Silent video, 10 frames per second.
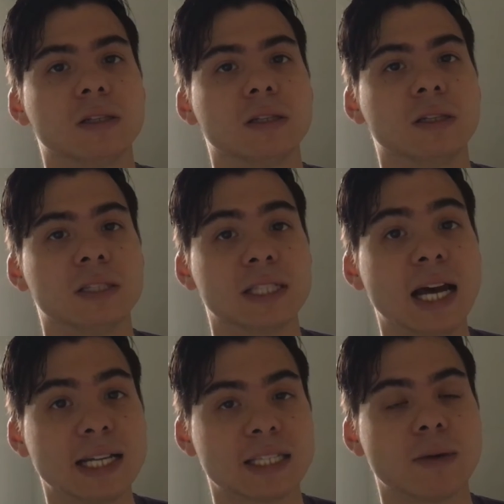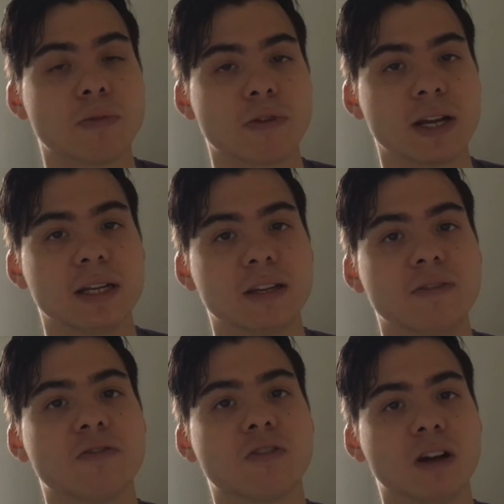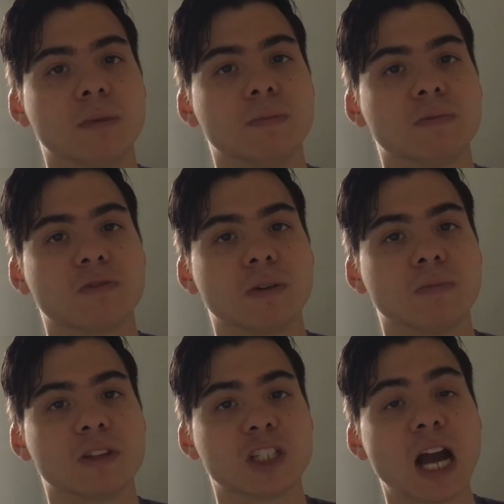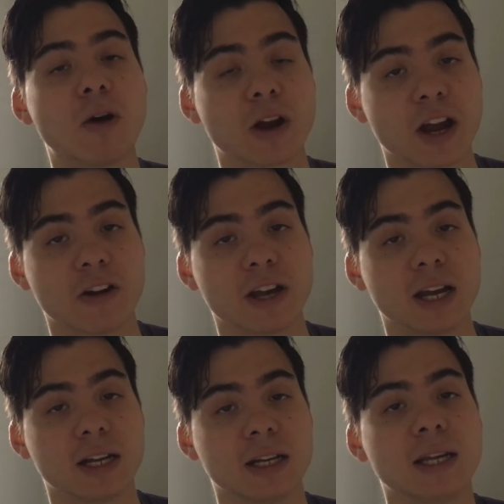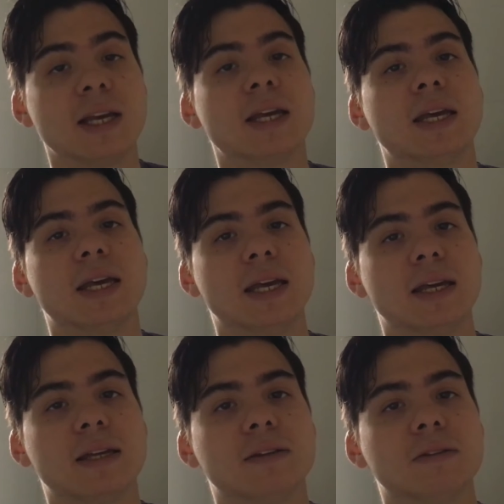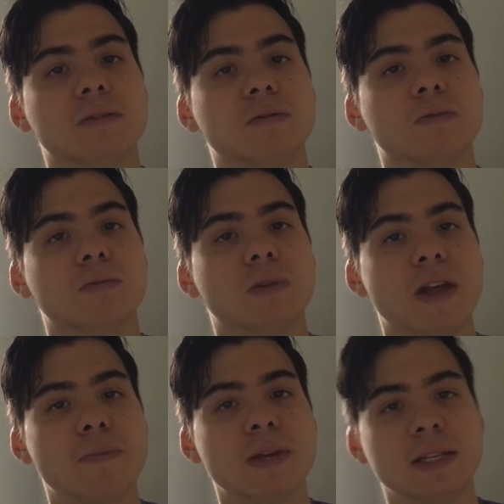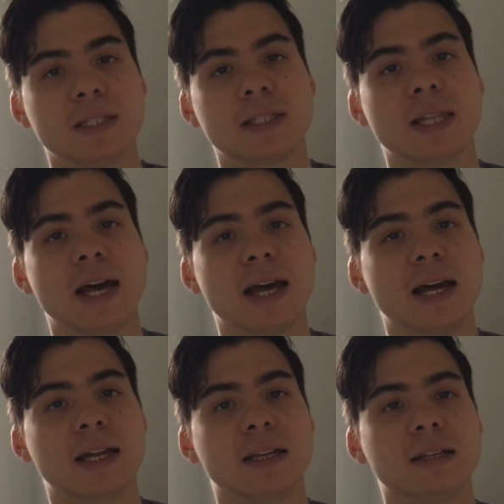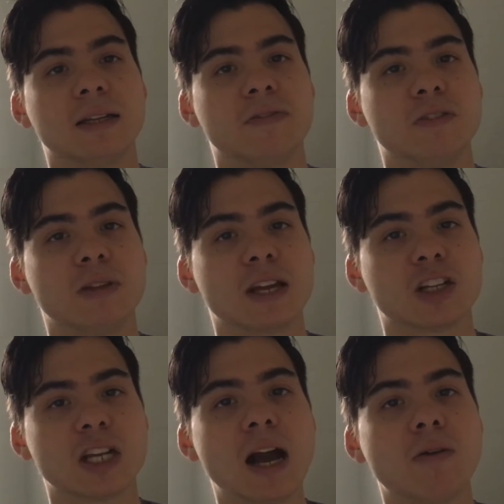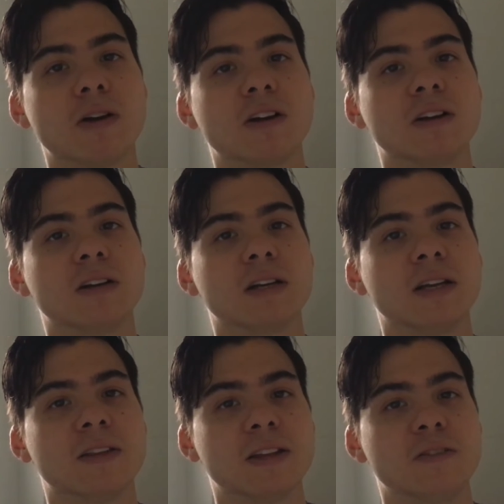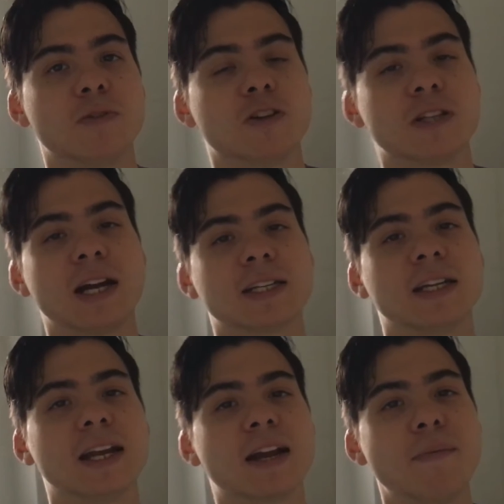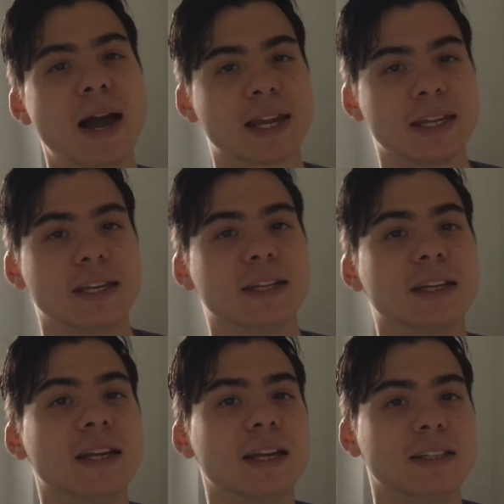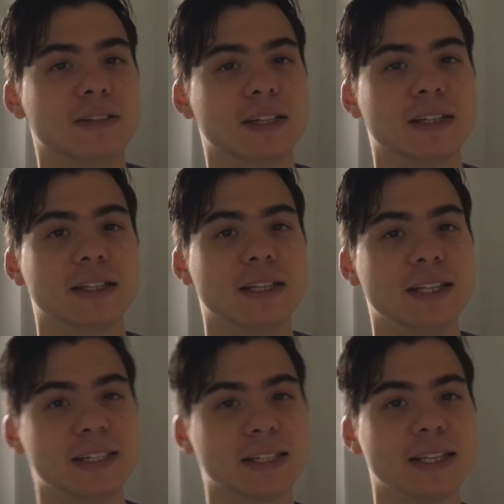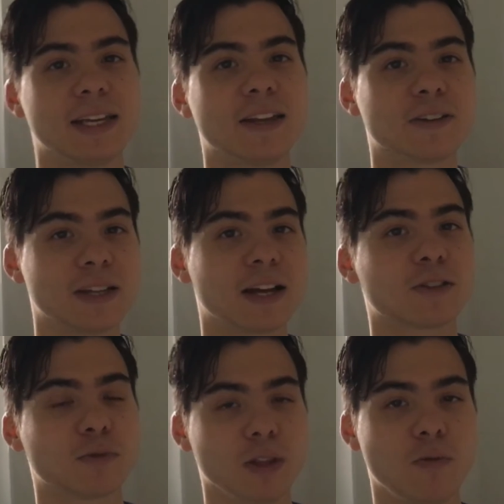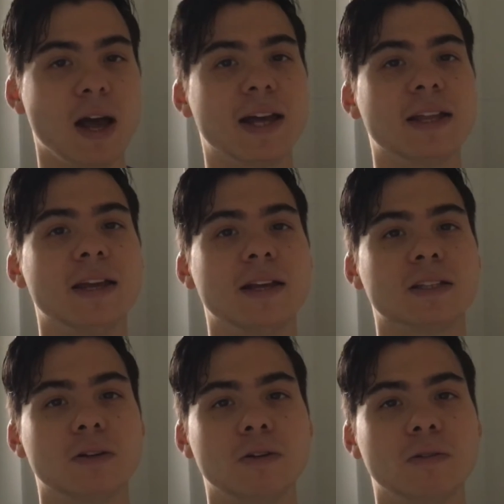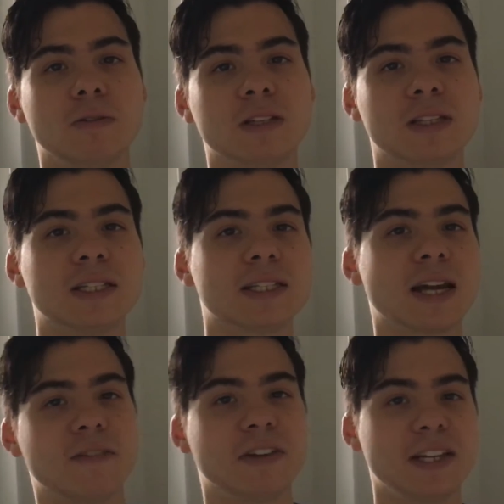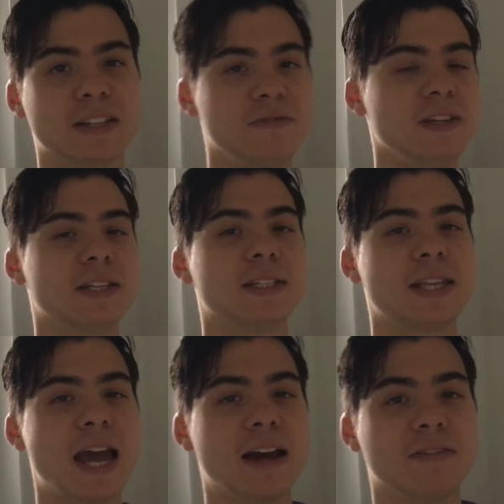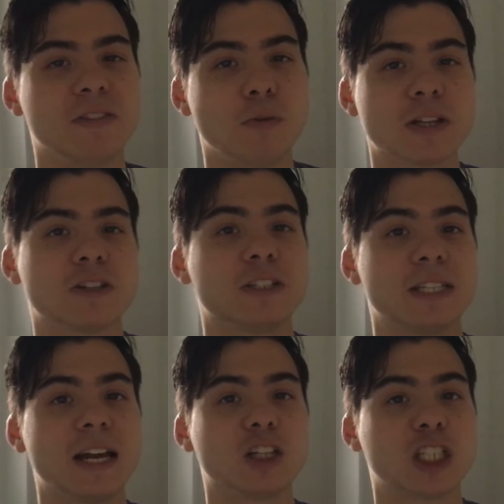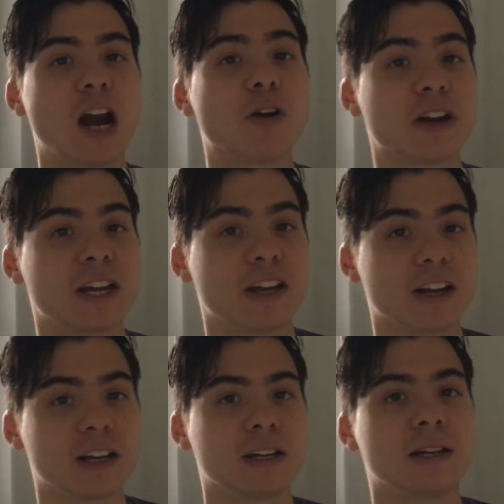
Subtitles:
is not separated from the shower area. And what that means is that if you take a shower and then you put your socks on and come back in, you can easily get your socks really wet. So this is kind of a nice convenience to have the Western style shower here.